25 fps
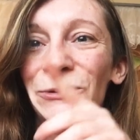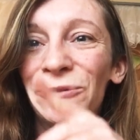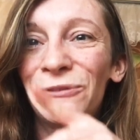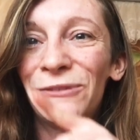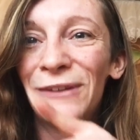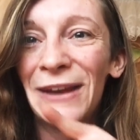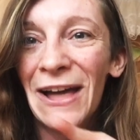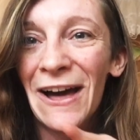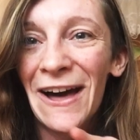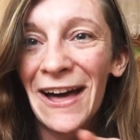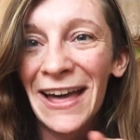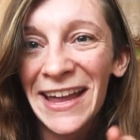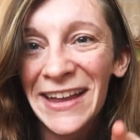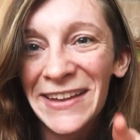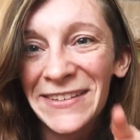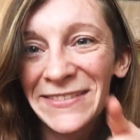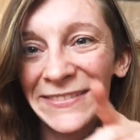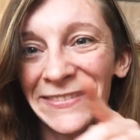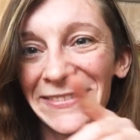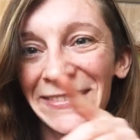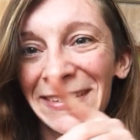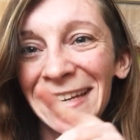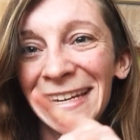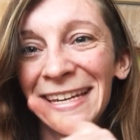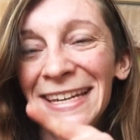of life.
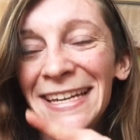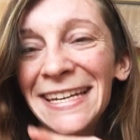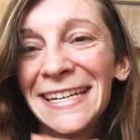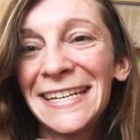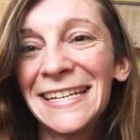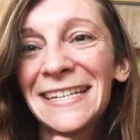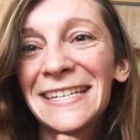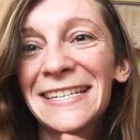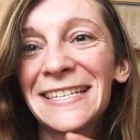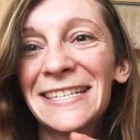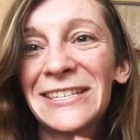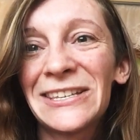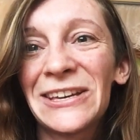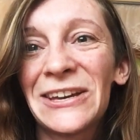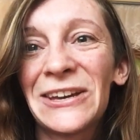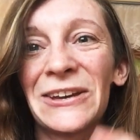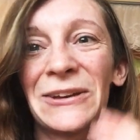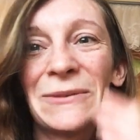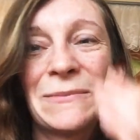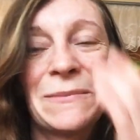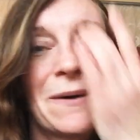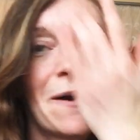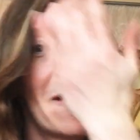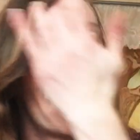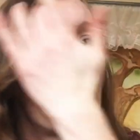
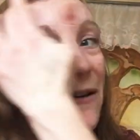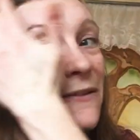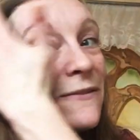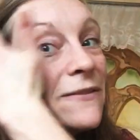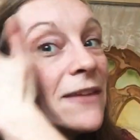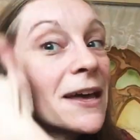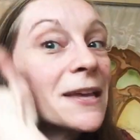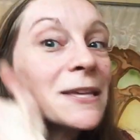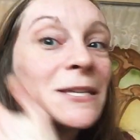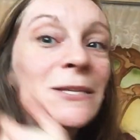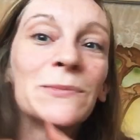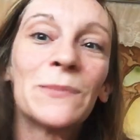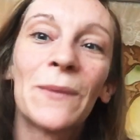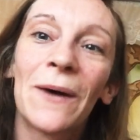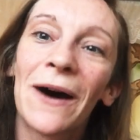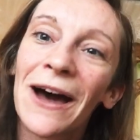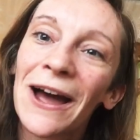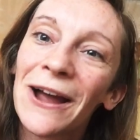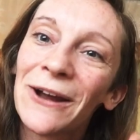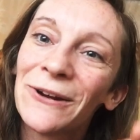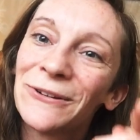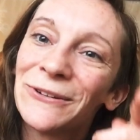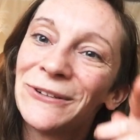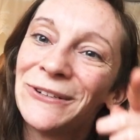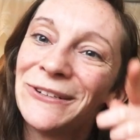So part of that
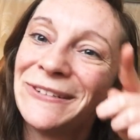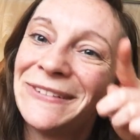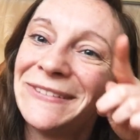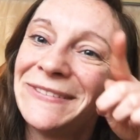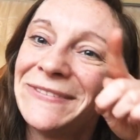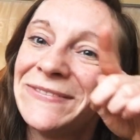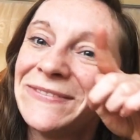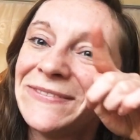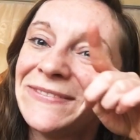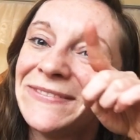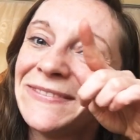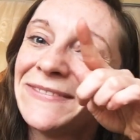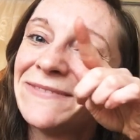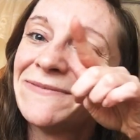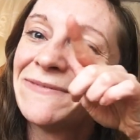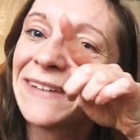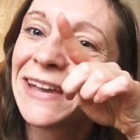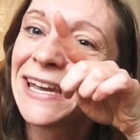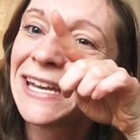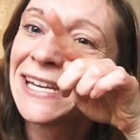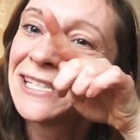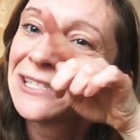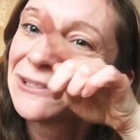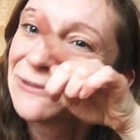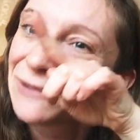spiral
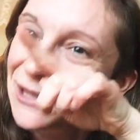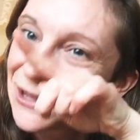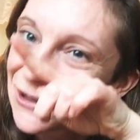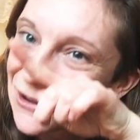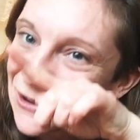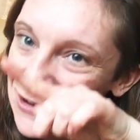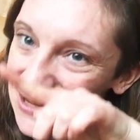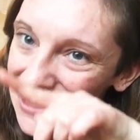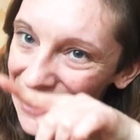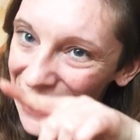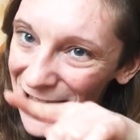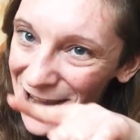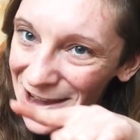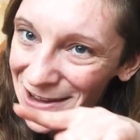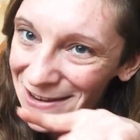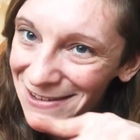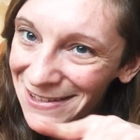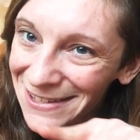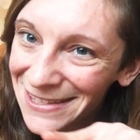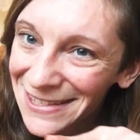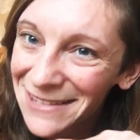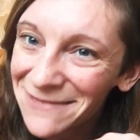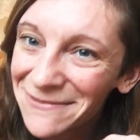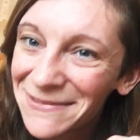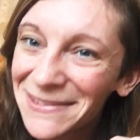means we go down
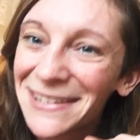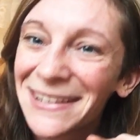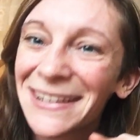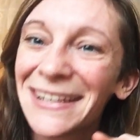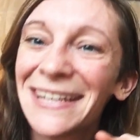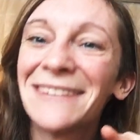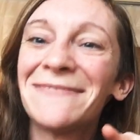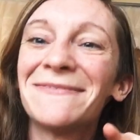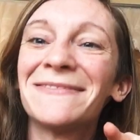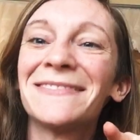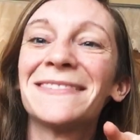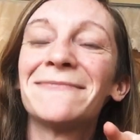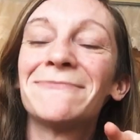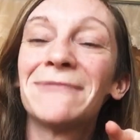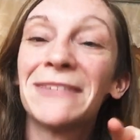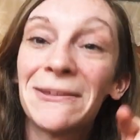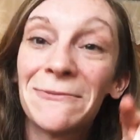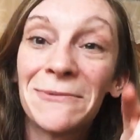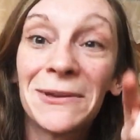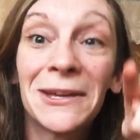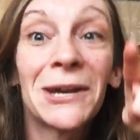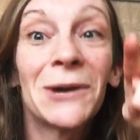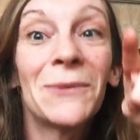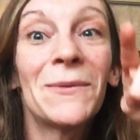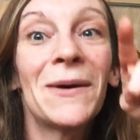sometimes, but then
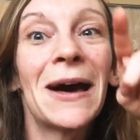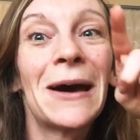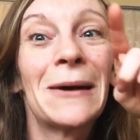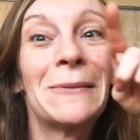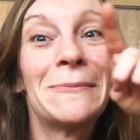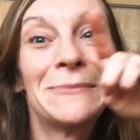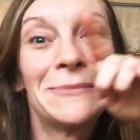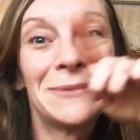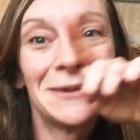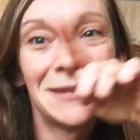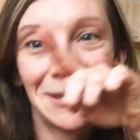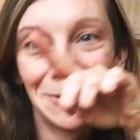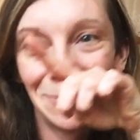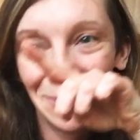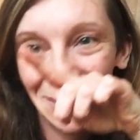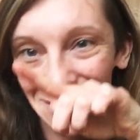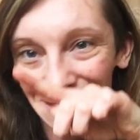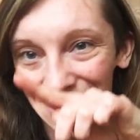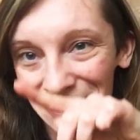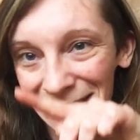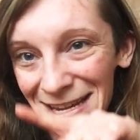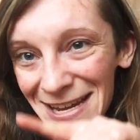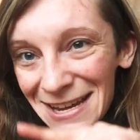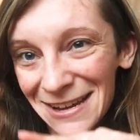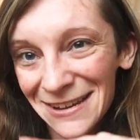we go up, and then we
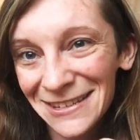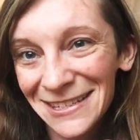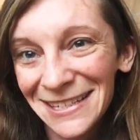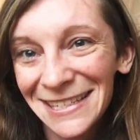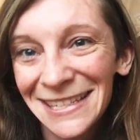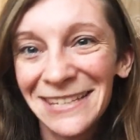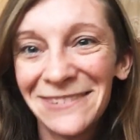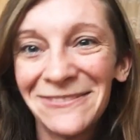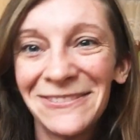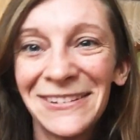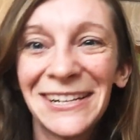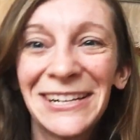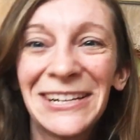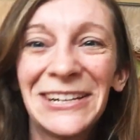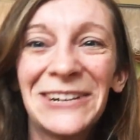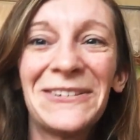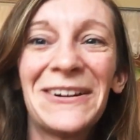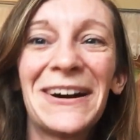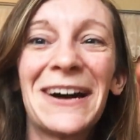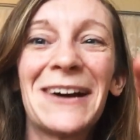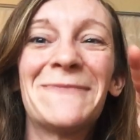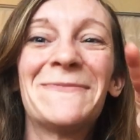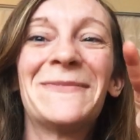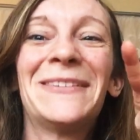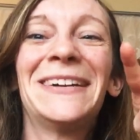go down, and then we go
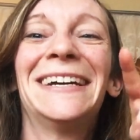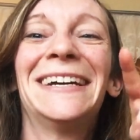up.